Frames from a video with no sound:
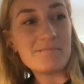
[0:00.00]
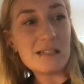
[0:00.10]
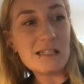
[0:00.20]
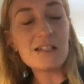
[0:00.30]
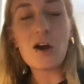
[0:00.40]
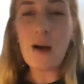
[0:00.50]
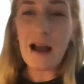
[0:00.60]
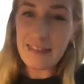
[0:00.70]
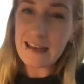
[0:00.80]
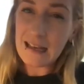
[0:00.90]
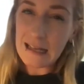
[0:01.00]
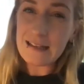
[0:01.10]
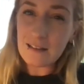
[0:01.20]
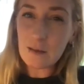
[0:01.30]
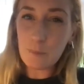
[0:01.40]
you know, I think it
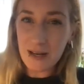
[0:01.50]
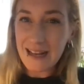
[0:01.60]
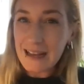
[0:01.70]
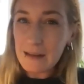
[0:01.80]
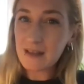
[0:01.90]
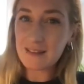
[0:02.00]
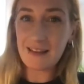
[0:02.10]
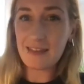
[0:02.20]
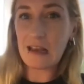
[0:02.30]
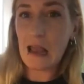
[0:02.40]
does like put a hit, because I think